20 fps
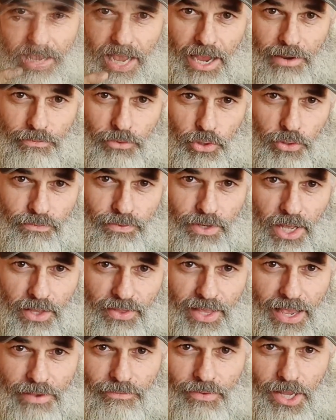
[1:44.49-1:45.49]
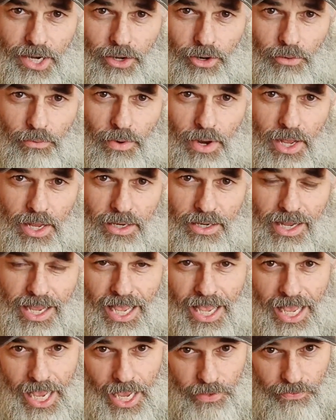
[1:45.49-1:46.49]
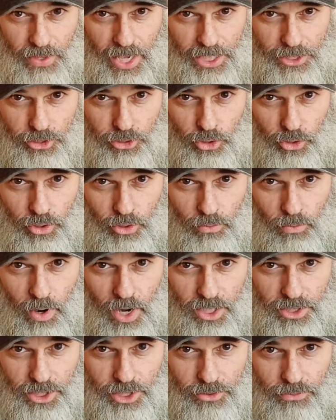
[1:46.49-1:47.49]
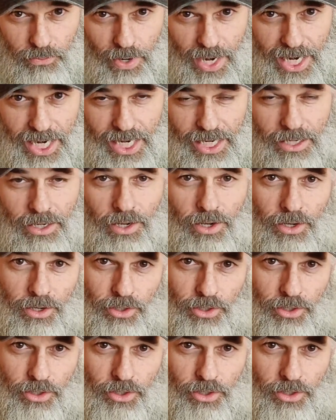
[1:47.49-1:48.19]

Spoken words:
After you've done that vinegar run and that sugar wash is ready,